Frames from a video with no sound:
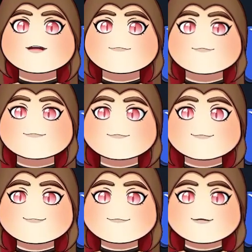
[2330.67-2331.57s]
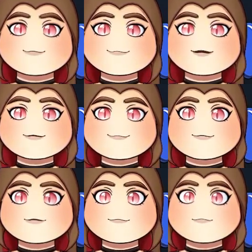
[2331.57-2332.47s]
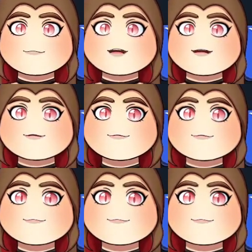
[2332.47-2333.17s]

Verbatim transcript: Oh, severe thunderstorm warning?